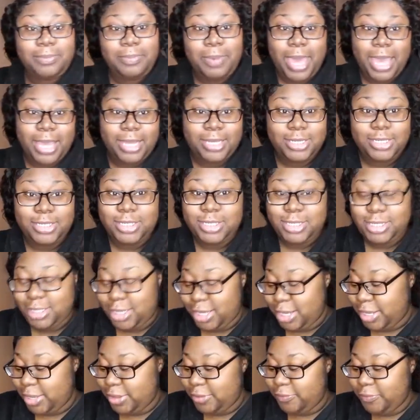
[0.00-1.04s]
to package the
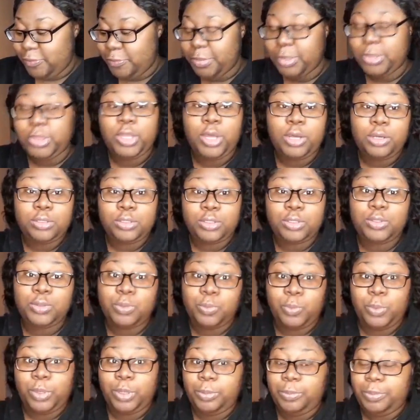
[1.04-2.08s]
stuff, but those two
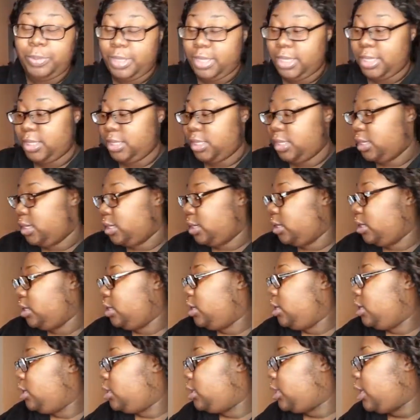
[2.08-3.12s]
will be in there.
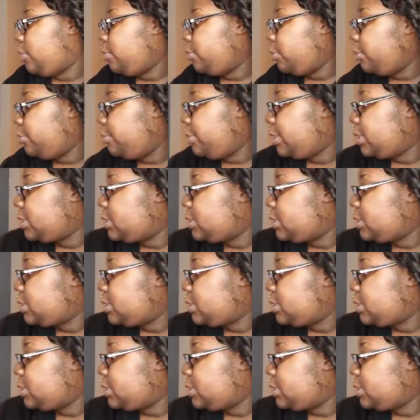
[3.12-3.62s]
They will be